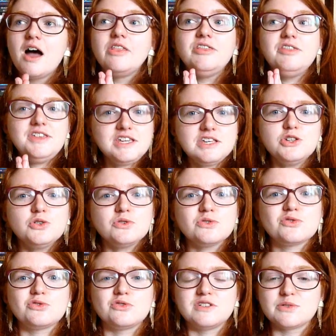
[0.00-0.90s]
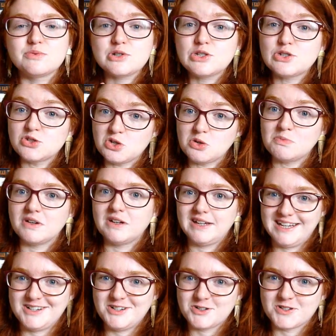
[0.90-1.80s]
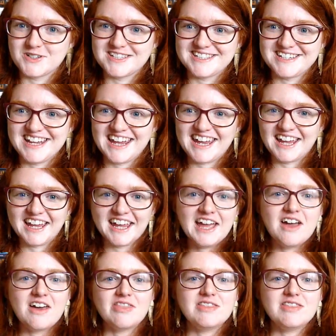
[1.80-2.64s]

These short stories were super interesting.